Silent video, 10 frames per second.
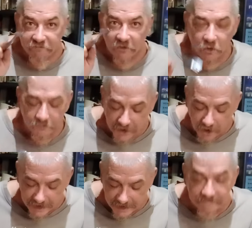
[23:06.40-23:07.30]
Hope
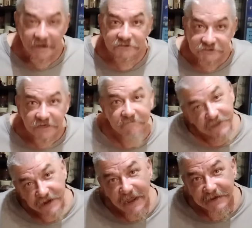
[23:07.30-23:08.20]
y'all had a better sleep
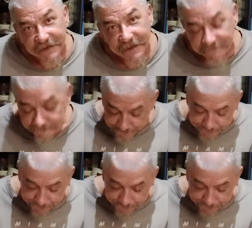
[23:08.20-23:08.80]
than I did.